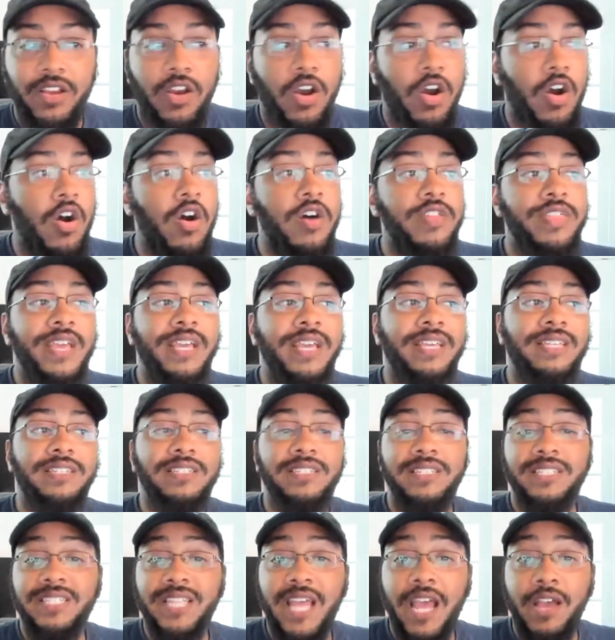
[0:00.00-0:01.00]
all that
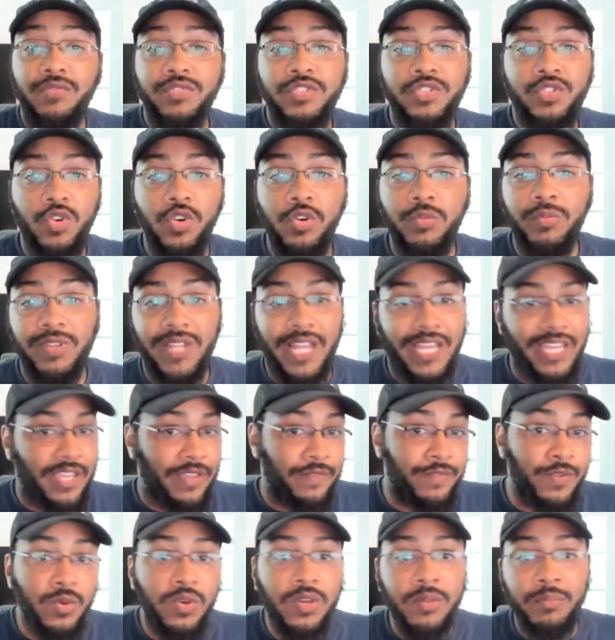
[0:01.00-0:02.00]
sounds doable. Like,
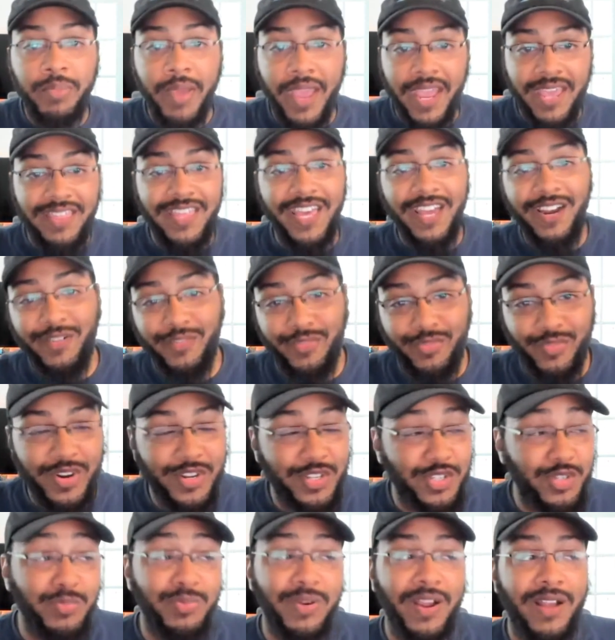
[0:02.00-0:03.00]
if you could pay that up
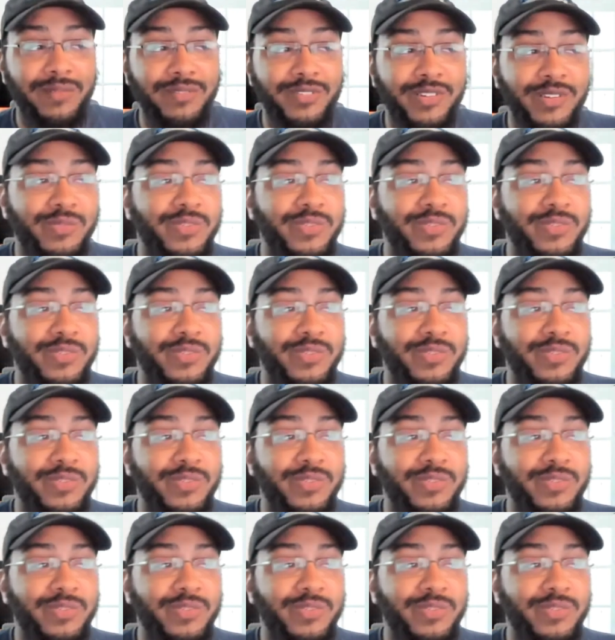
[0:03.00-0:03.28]
front, you probably